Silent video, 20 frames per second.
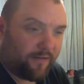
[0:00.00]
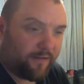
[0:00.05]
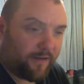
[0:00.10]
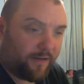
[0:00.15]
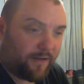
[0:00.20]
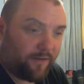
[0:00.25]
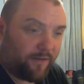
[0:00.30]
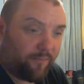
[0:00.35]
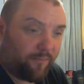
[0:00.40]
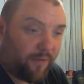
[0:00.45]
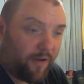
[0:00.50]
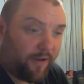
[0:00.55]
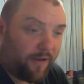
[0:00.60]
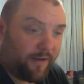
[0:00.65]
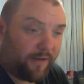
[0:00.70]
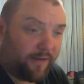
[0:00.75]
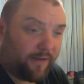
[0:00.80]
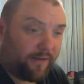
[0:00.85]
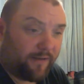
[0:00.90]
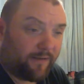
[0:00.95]
Can you
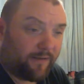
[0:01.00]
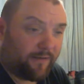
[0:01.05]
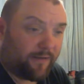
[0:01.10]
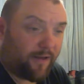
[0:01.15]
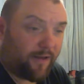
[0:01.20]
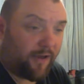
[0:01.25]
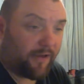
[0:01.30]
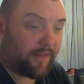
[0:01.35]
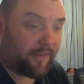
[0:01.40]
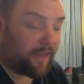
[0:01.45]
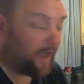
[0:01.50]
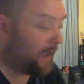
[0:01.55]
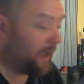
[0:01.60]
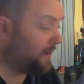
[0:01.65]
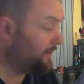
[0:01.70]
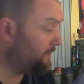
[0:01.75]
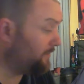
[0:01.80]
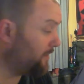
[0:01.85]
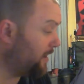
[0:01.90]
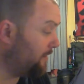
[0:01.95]
buy like
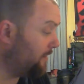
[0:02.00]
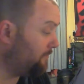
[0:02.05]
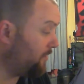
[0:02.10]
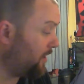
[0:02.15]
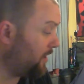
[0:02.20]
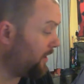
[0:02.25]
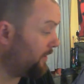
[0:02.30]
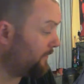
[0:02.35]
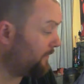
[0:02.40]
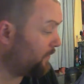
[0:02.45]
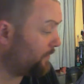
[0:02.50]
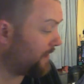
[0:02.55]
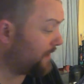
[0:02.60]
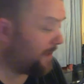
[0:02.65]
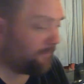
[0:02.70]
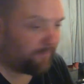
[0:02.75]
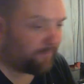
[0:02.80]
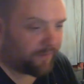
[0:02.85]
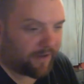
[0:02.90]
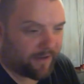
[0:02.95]
that? You can't buy it with all
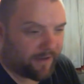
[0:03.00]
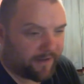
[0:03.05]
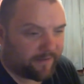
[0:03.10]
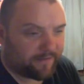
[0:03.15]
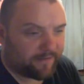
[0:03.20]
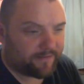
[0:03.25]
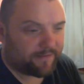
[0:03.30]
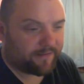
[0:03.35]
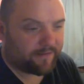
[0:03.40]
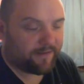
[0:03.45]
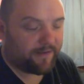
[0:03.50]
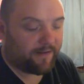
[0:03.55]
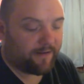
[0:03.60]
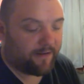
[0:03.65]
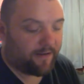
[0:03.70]
them bits.